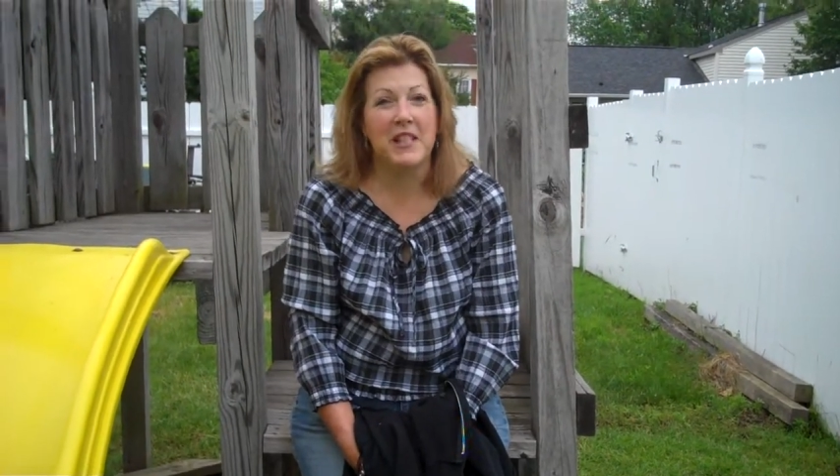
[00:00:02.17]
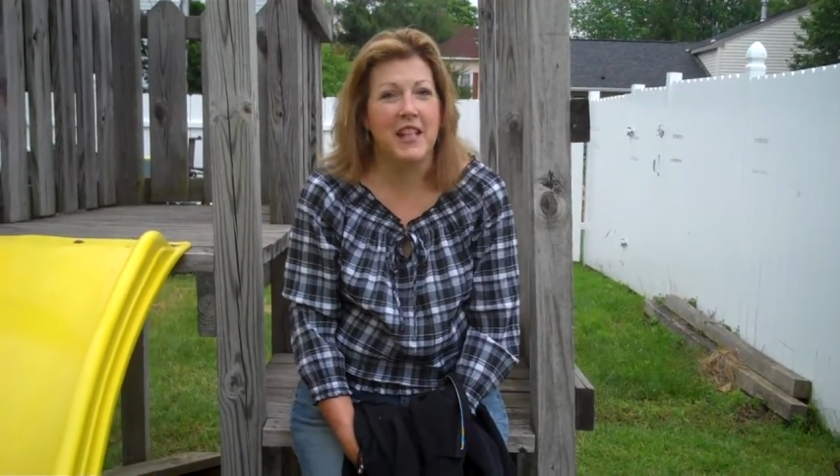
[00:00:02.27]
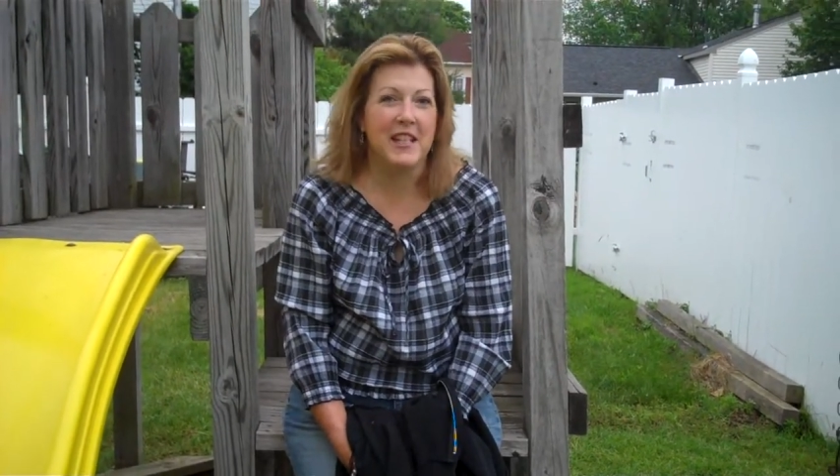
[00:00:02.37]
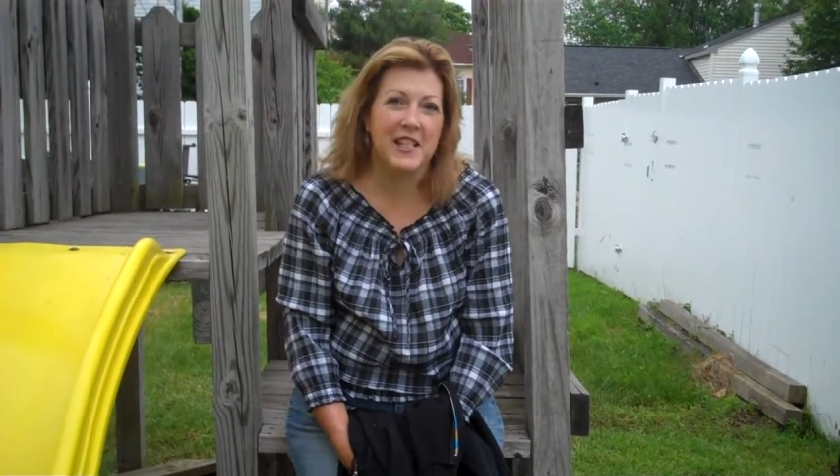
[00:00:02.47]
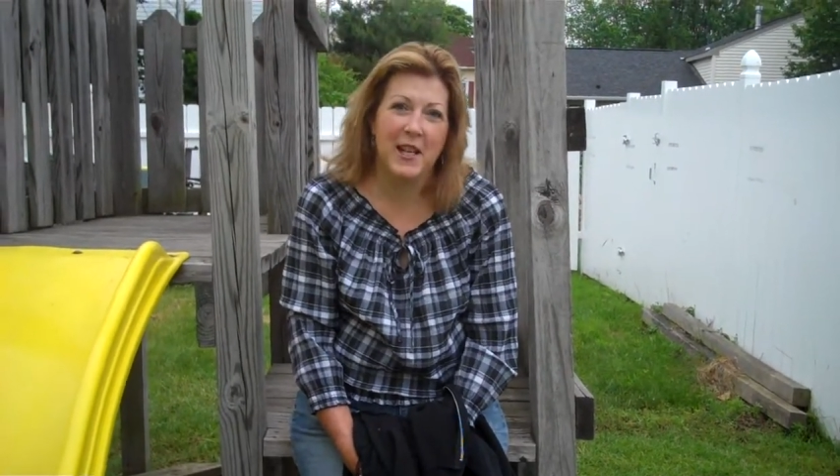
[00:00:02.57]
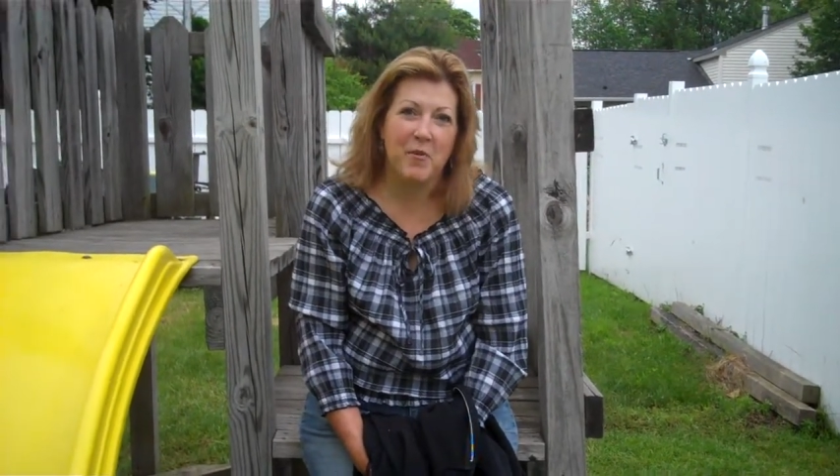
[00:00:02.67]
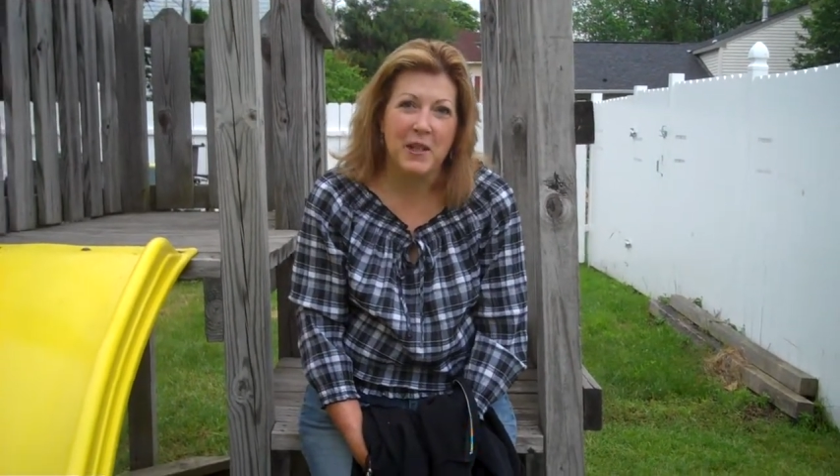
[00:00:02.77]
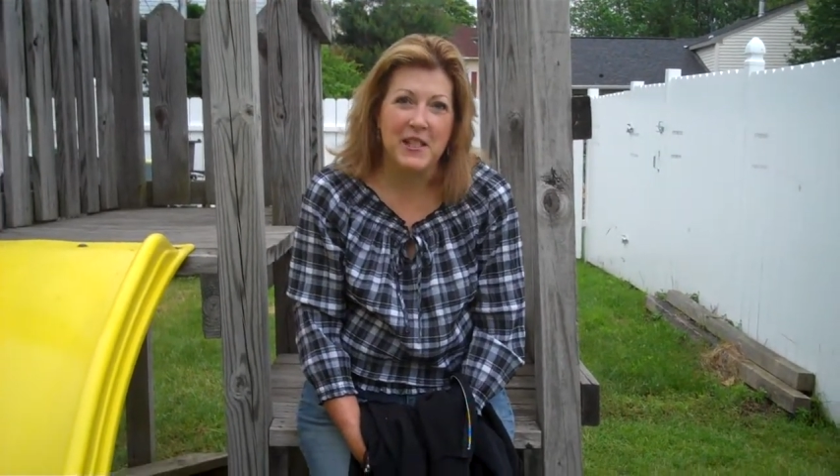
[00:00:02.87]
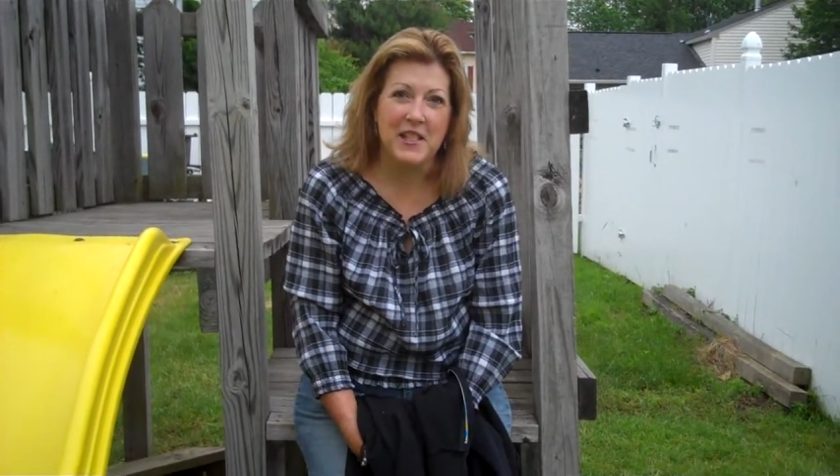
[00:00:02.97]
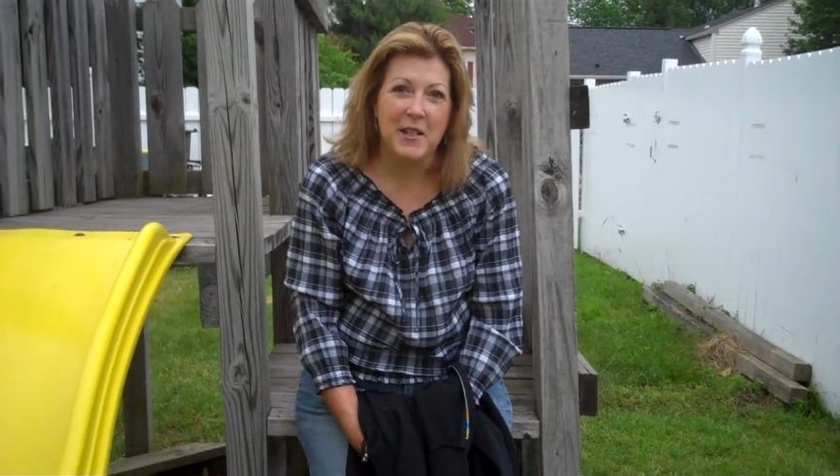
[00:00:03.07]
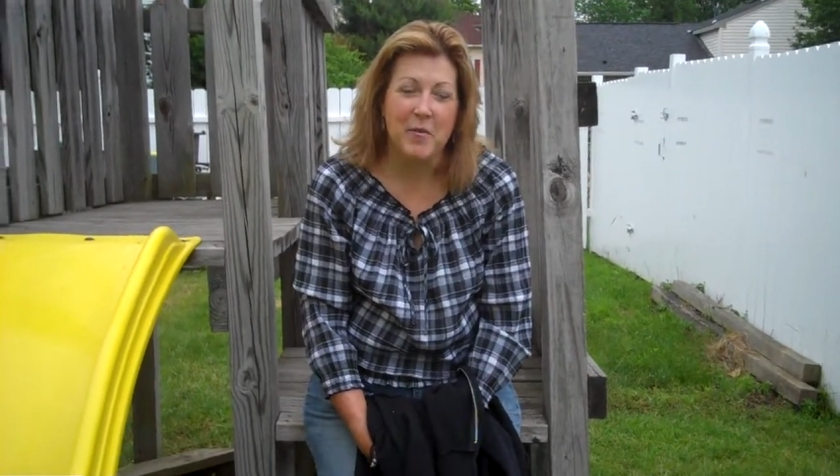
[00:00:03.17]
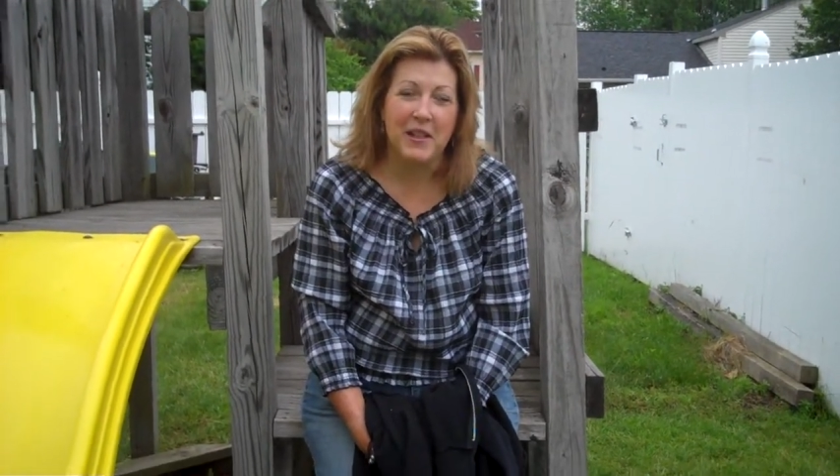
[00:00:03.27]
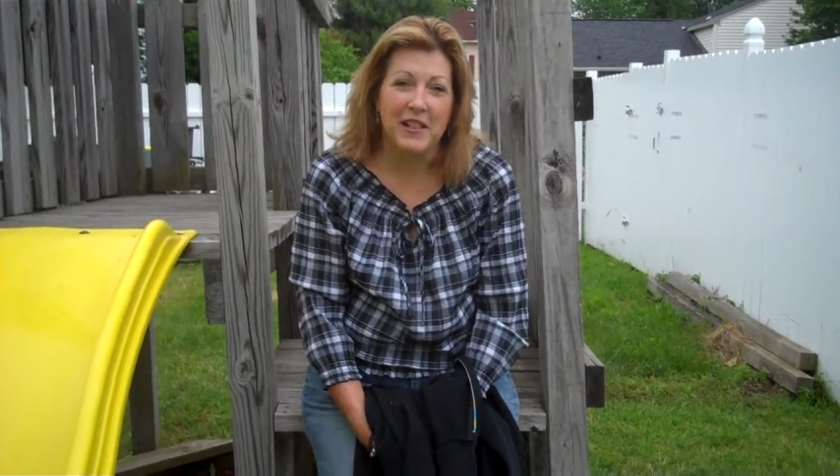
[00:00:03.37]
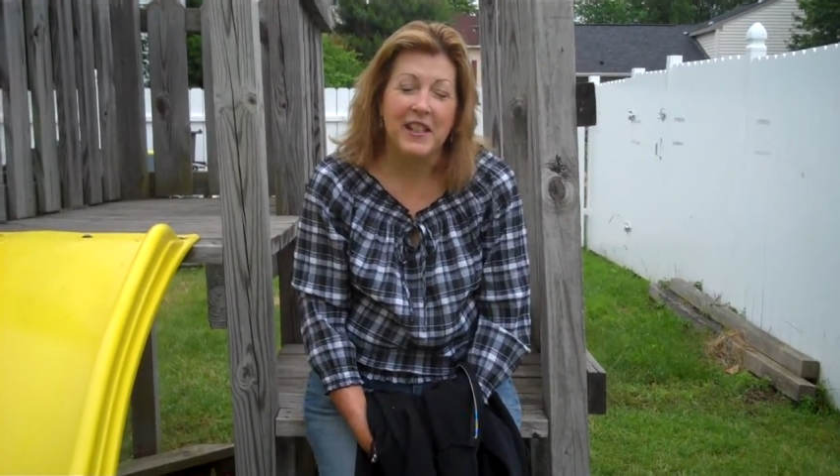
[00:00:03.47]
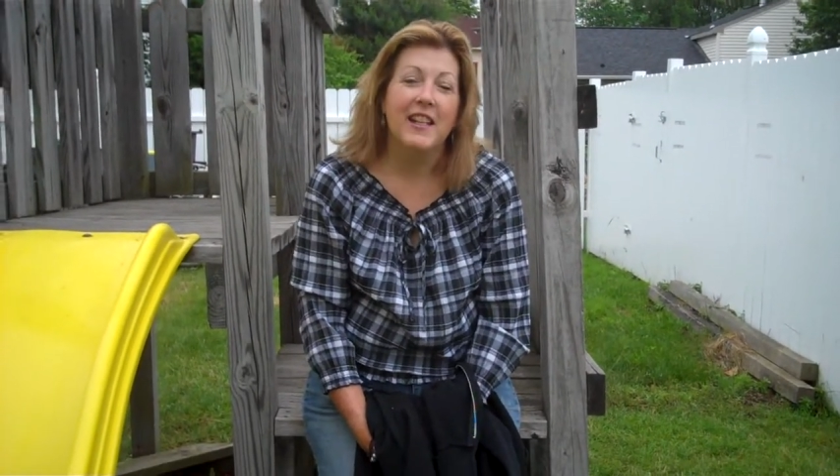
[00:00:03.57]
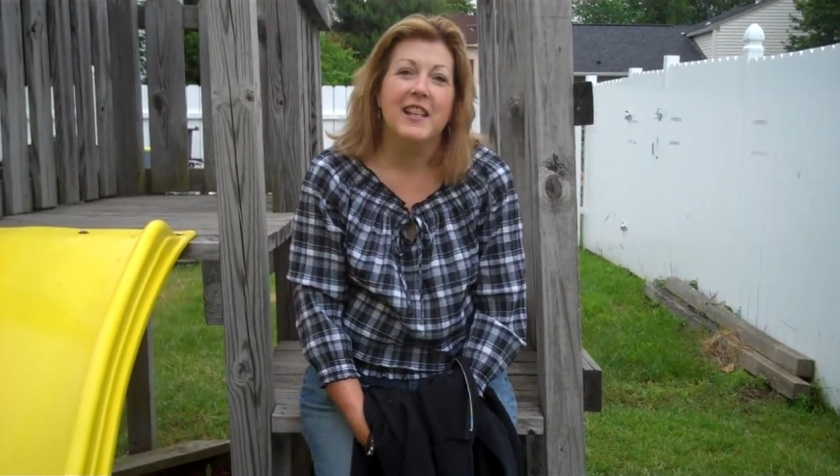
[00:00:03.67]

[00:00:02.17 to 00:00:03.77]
with today's Diabetes Tidbit.